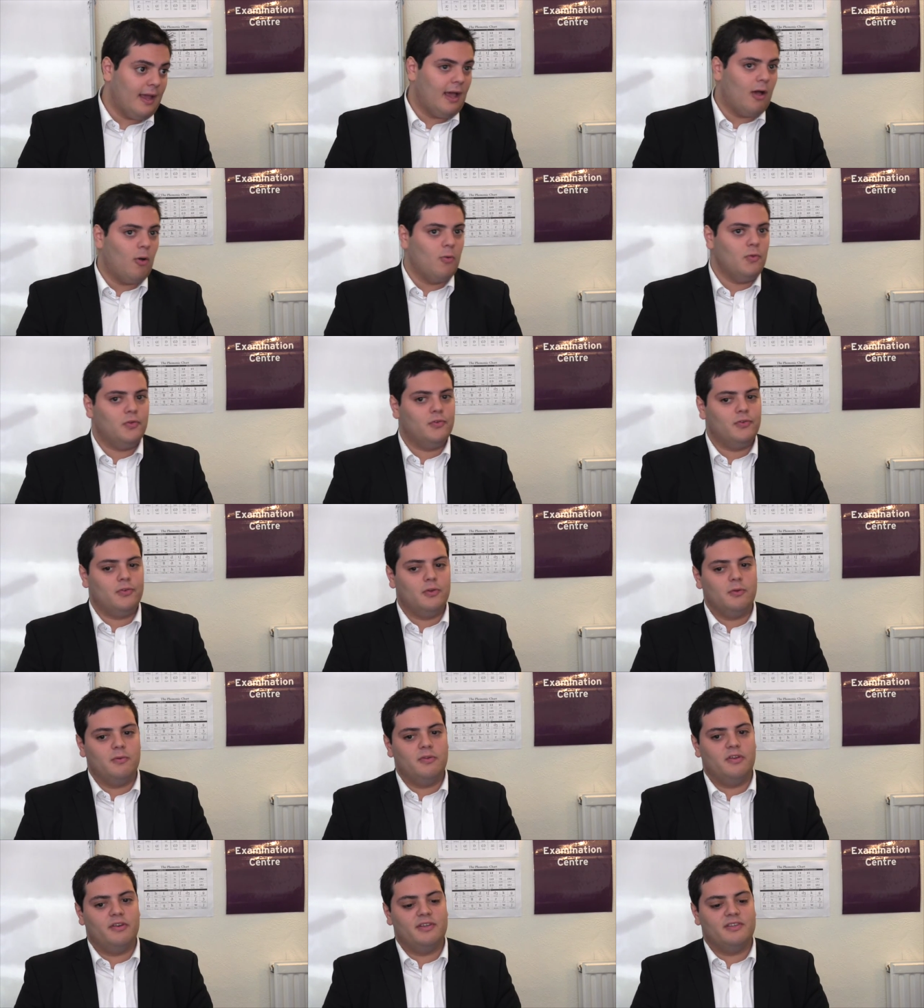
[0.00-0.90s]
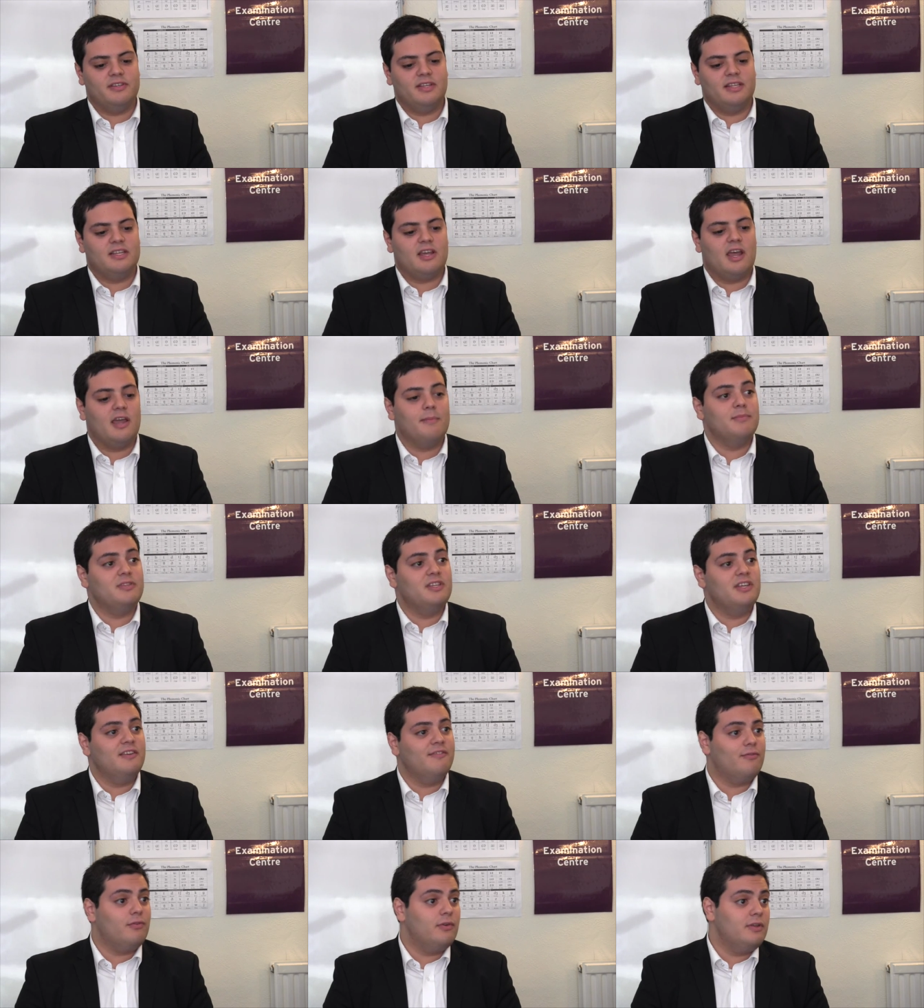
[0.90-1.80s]
Also, there is a time
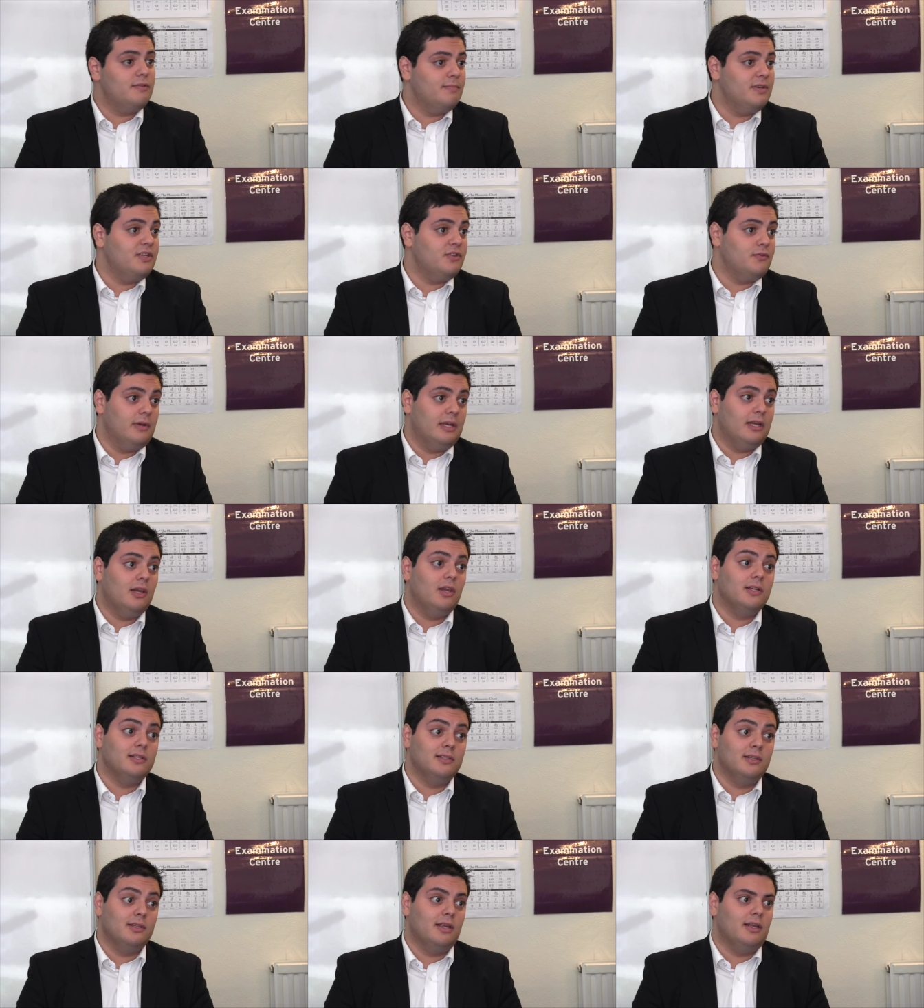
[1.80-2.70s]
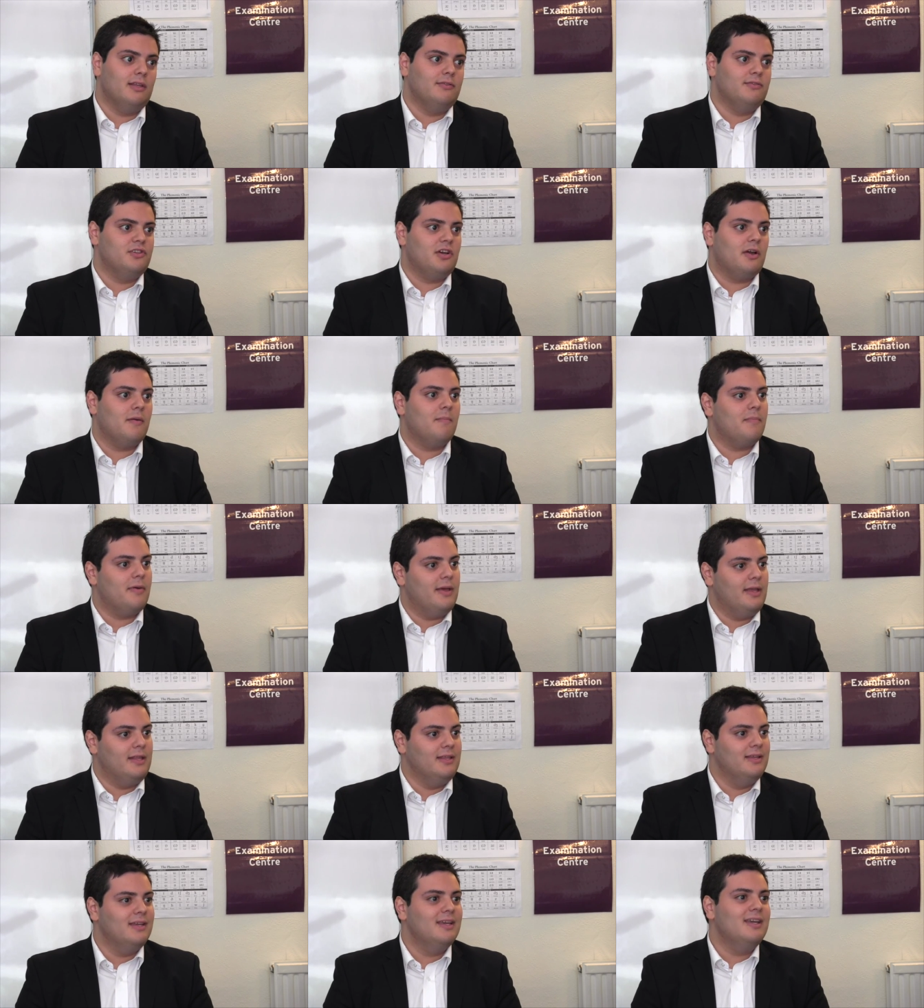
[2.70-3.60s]
difference between London and
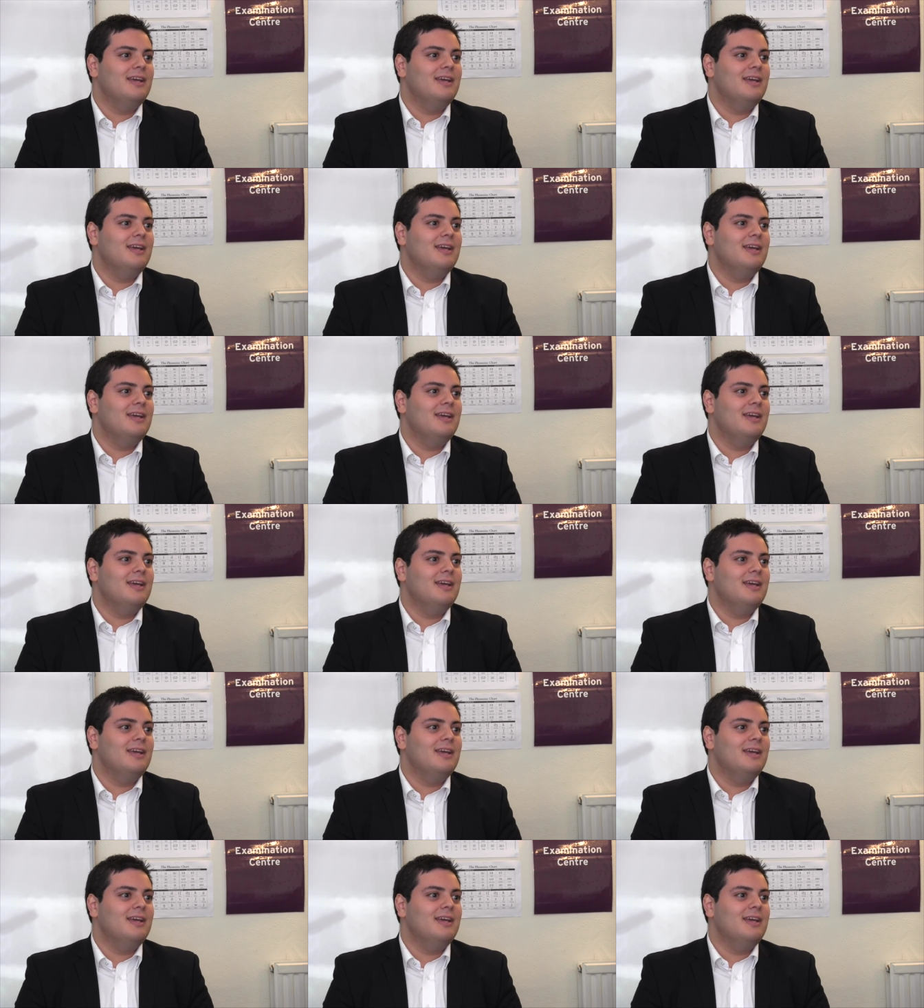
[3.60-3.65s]
Japan.